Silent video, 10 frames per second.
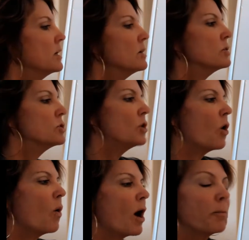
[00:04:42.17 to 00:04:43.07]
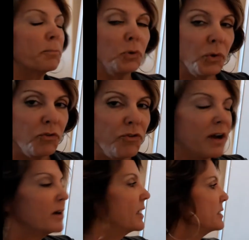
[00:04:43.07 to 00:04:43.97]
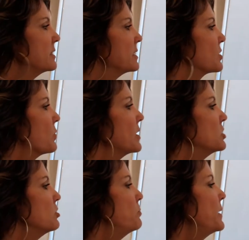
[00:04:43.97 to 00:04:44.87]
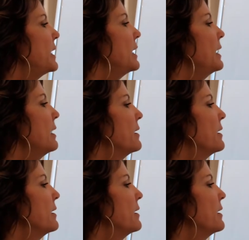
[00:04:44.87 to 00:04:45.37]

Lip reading: So our pooled variance is going to be